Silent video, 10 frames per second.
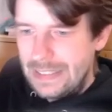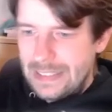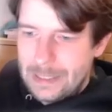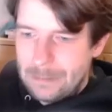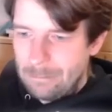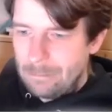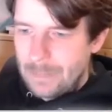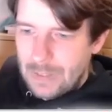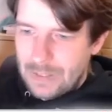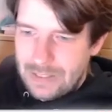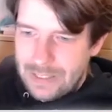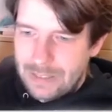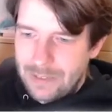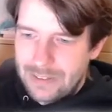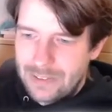Um,
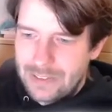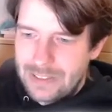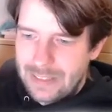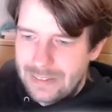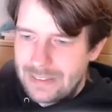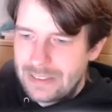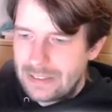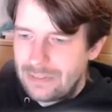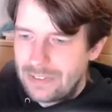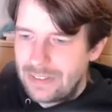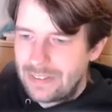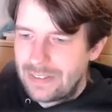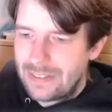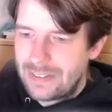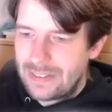likewise, on the other
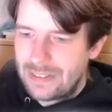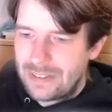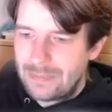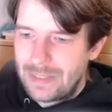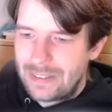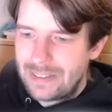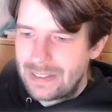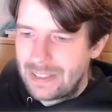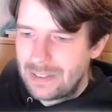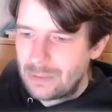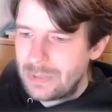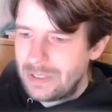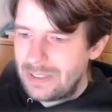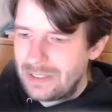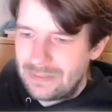interfaces, um, I think
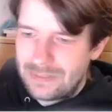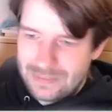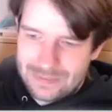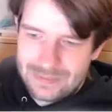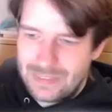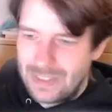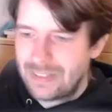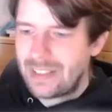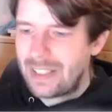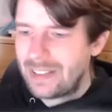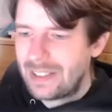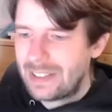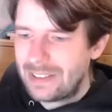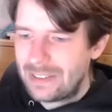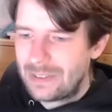IUB is
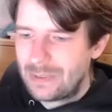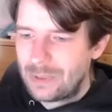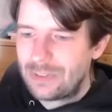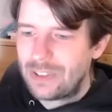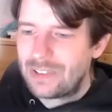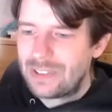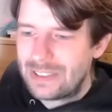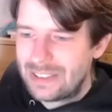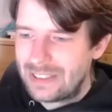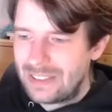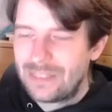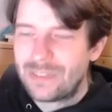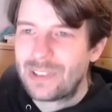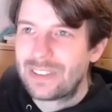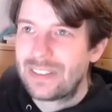unlikely to be found uh,
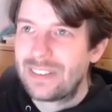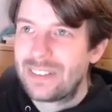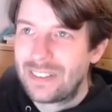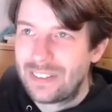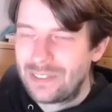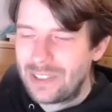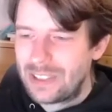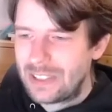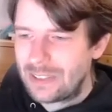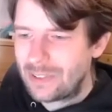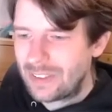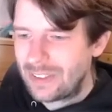anymore since 3G networks